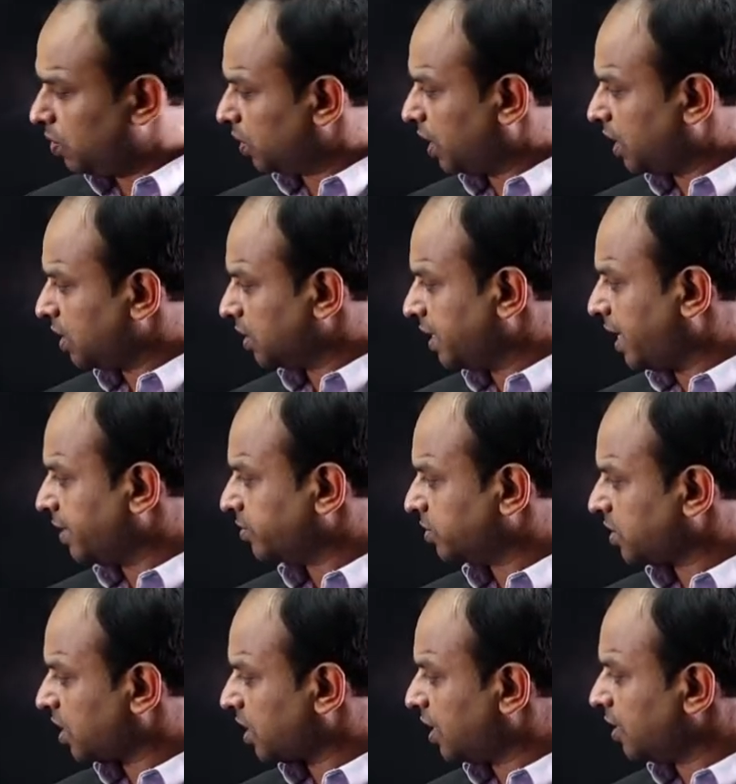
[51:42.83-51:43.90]
Okay, Gnaneshwar
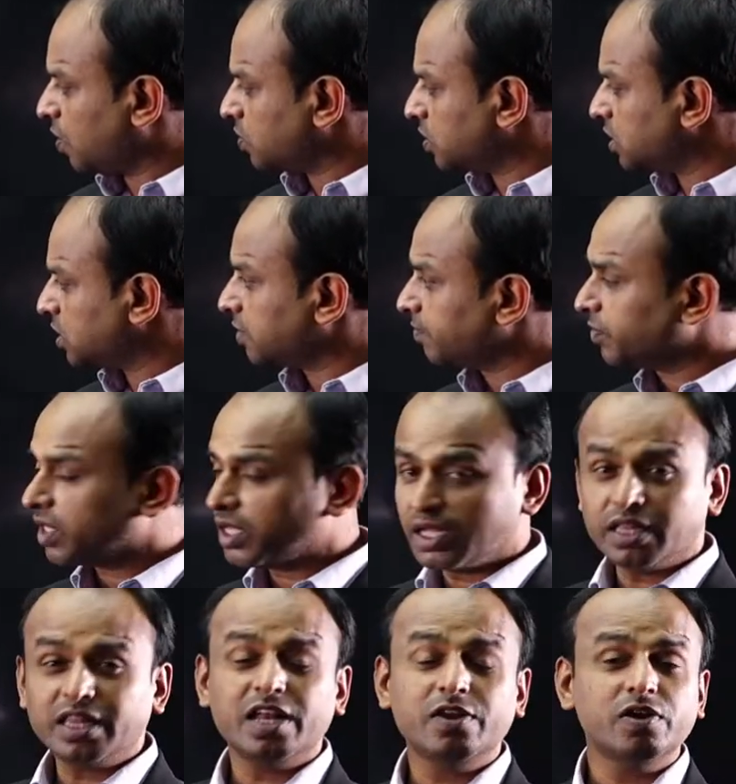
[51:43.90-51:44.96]
sir, control system.
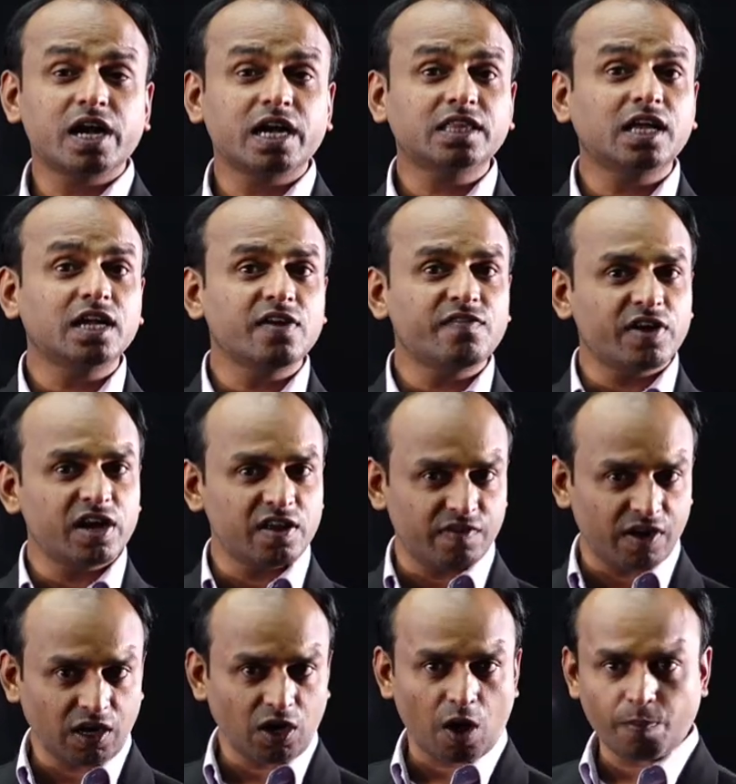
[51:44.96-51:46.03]
Then you will get the different
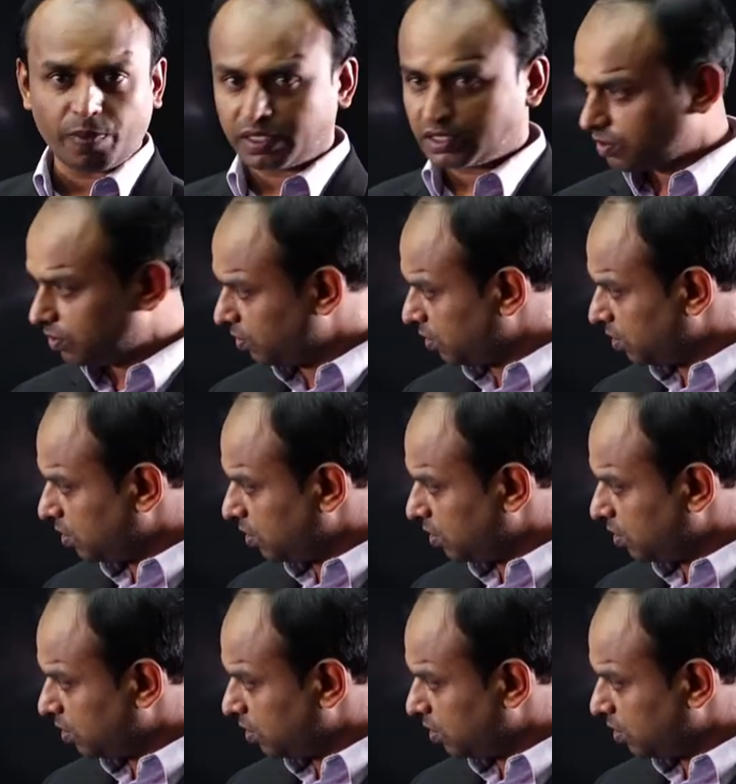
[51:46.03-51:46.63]
different topics.